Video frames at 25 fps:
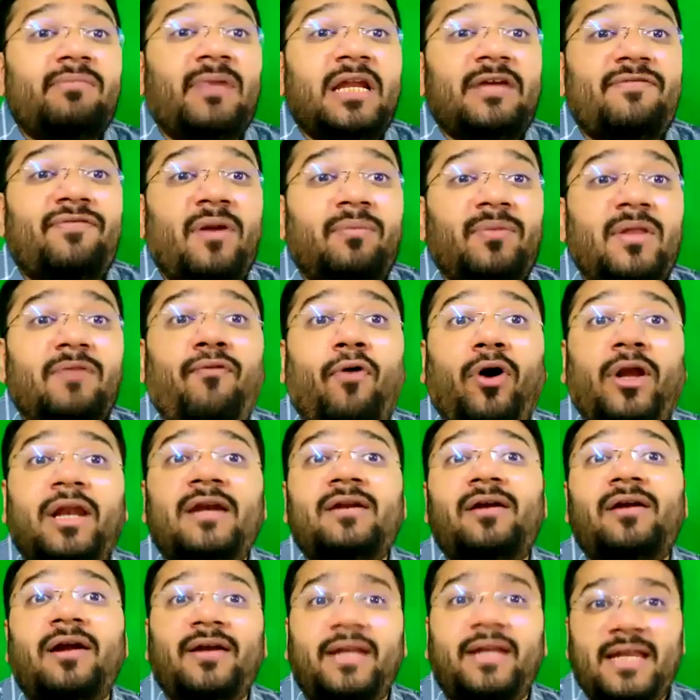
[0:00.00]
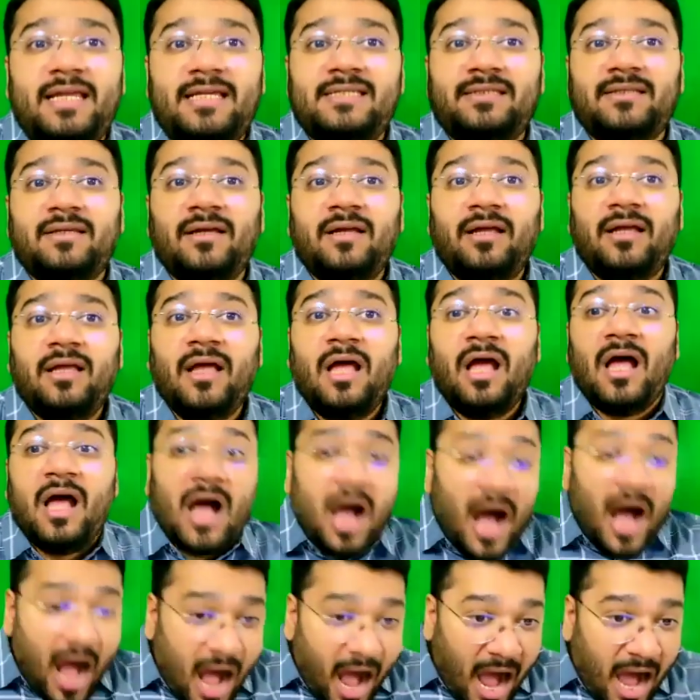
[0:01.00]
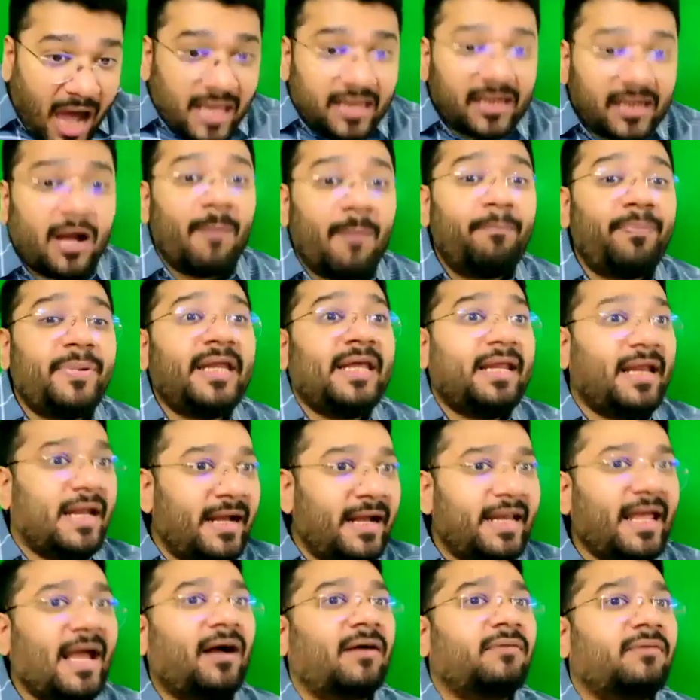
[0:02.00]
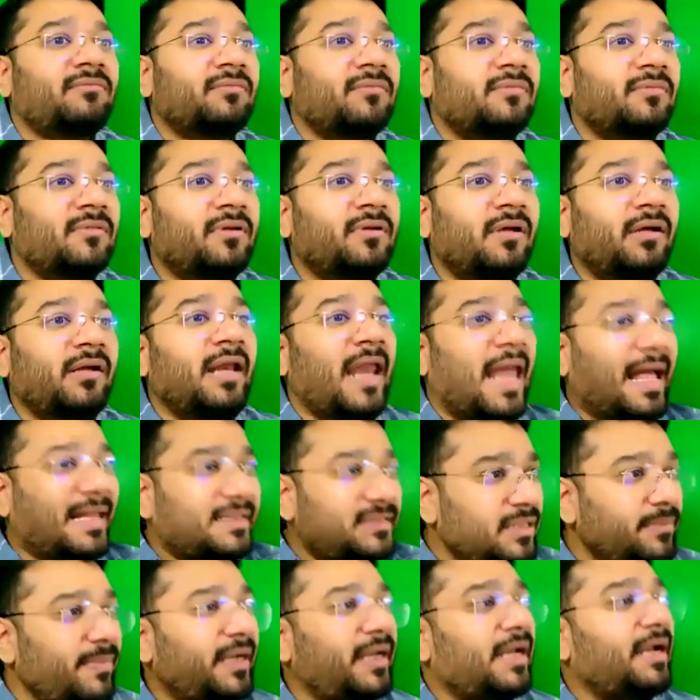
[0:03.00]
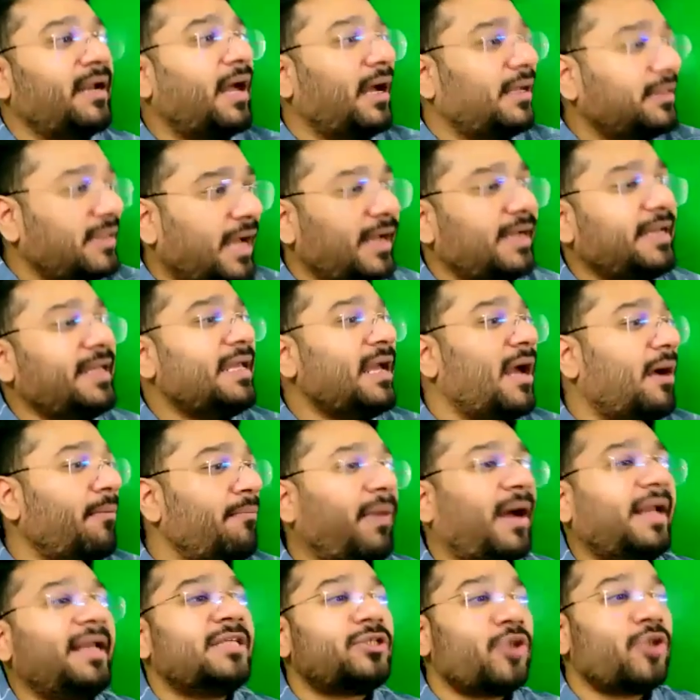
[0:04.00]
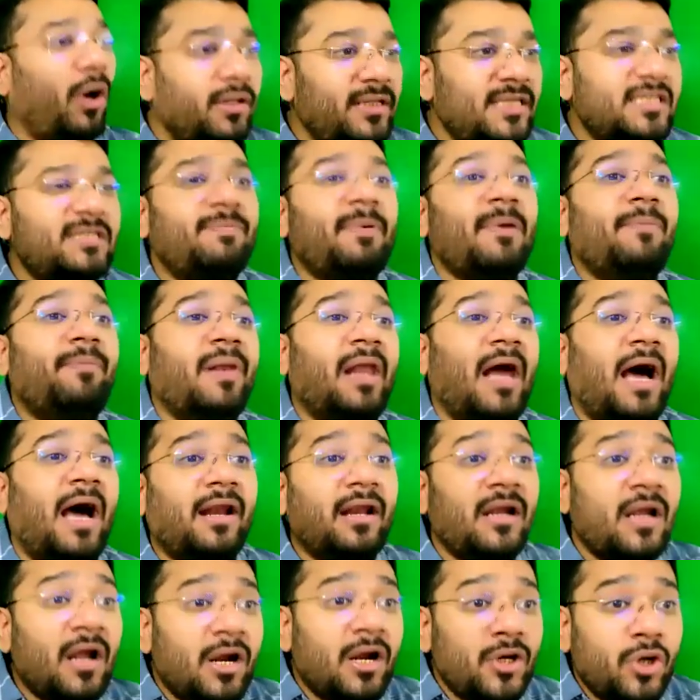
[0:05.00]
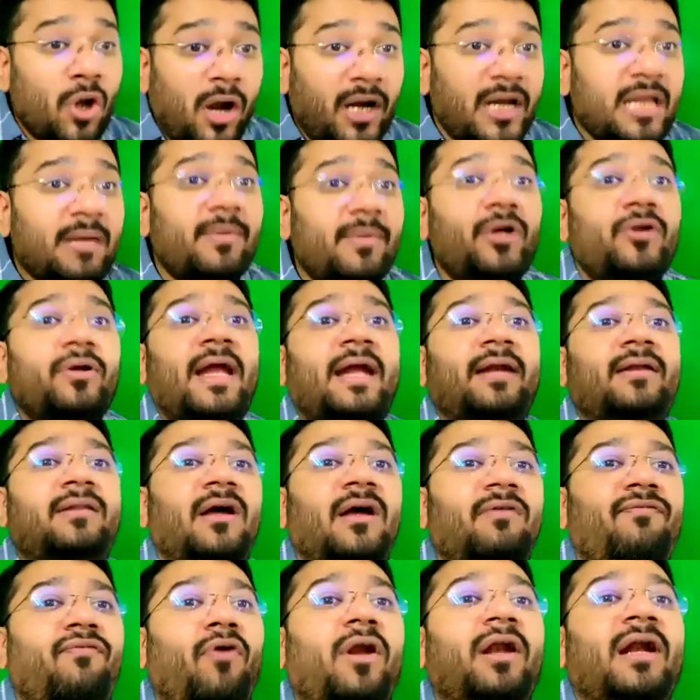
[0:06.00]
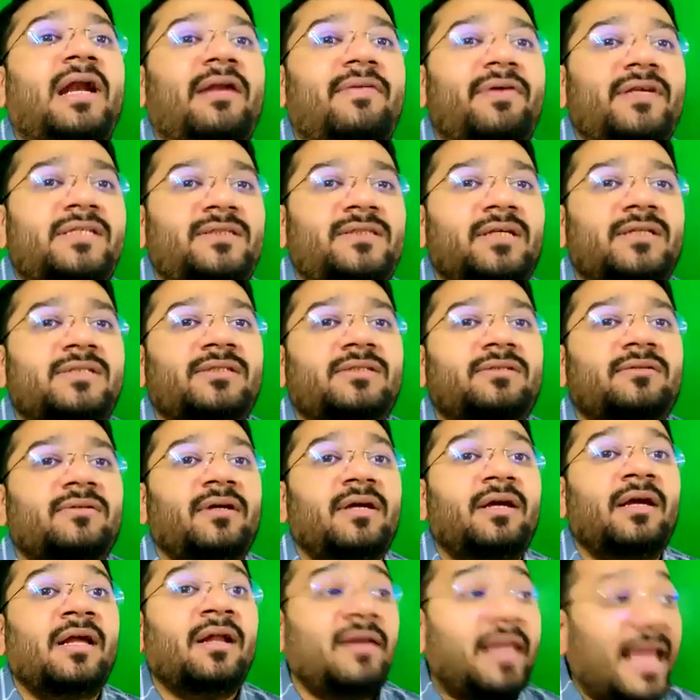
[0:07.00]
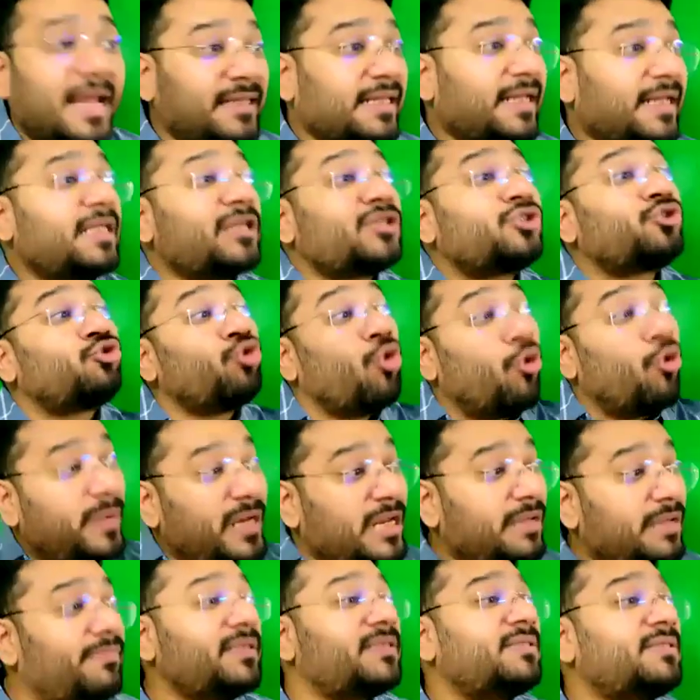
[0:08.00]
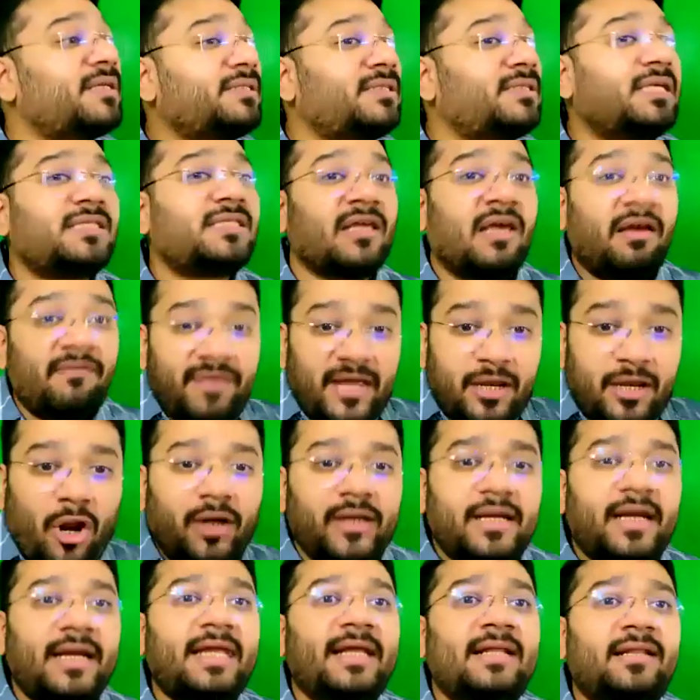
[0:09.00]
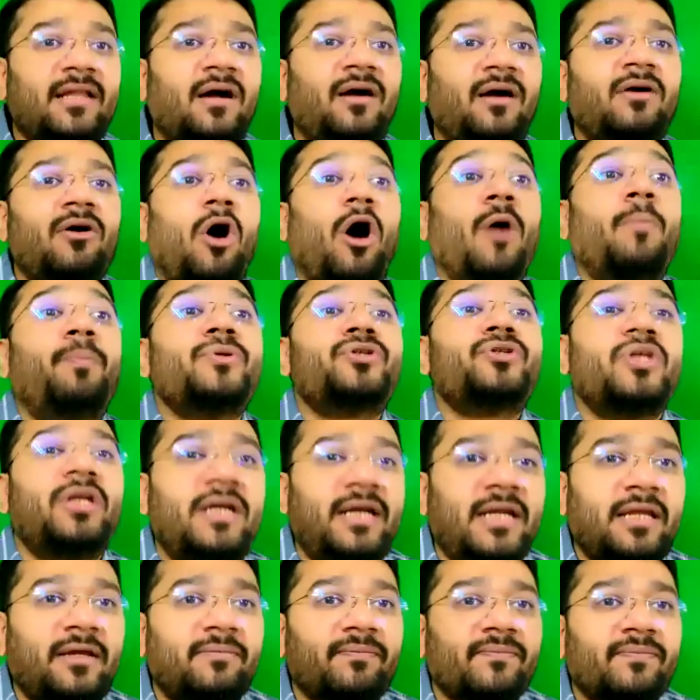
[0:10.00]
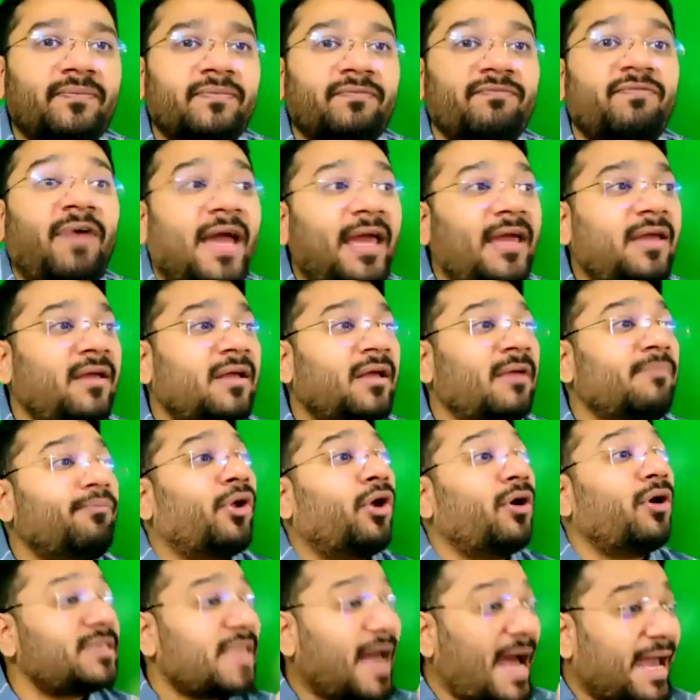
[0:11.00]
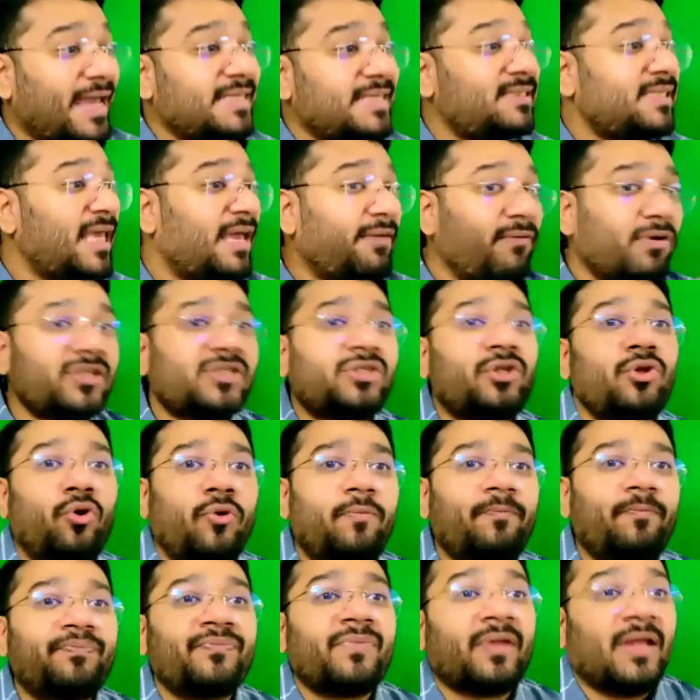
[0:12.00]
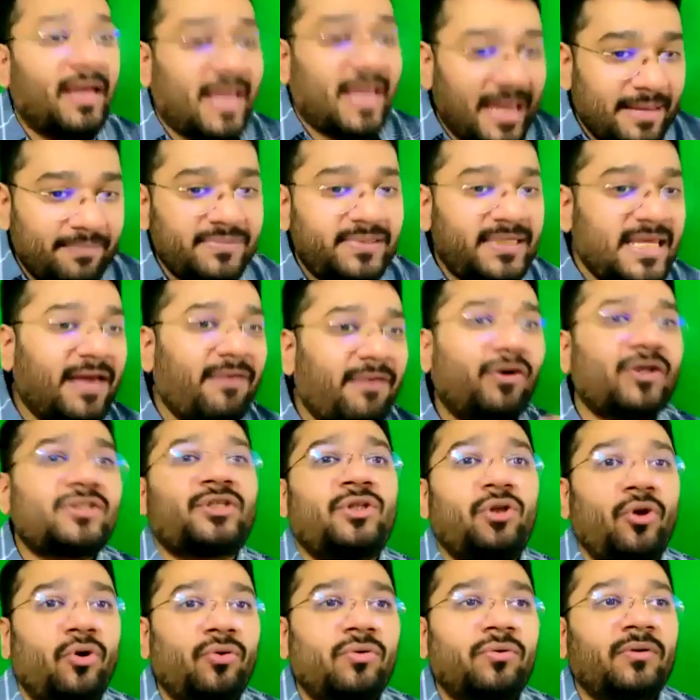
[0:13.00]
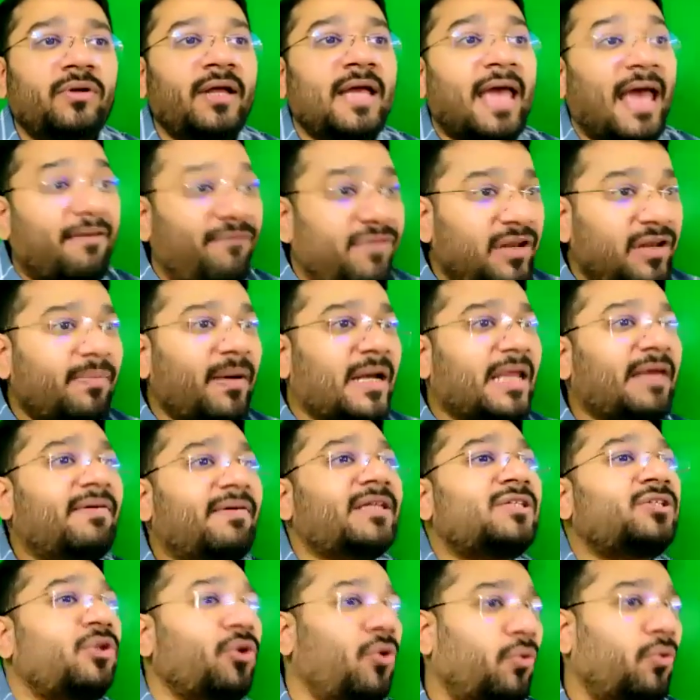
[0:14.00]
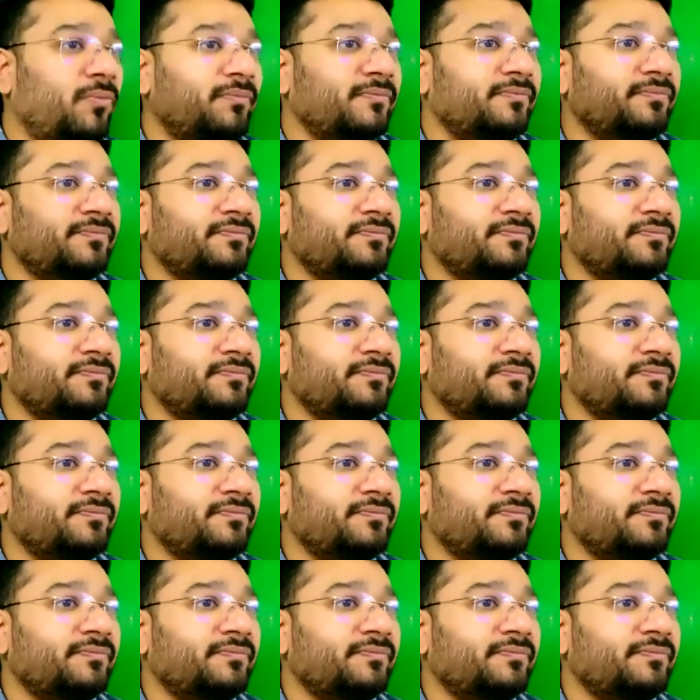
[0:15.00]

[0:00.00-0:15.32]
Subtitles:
money from the foreign countries. Our company in India, Reliance Limited, Adani, Ambani's, all these people are not able to get the foreign investors. Like that, there's so many businesses, we're not getting the opportunity. Why? Because ICA was slow, MCA was slow, everybody was slow.